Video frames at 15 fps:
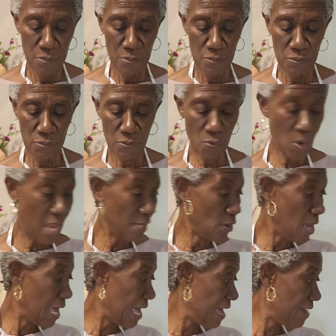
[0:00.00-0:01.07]
So I
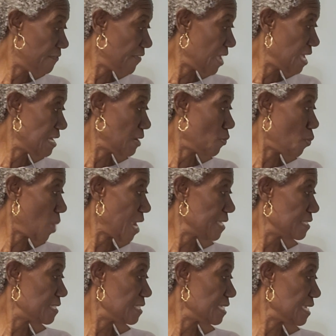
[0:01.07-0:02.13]
don't have any
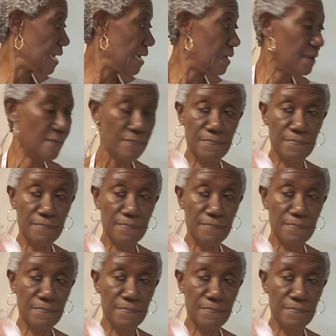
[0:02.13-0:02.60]
weight here,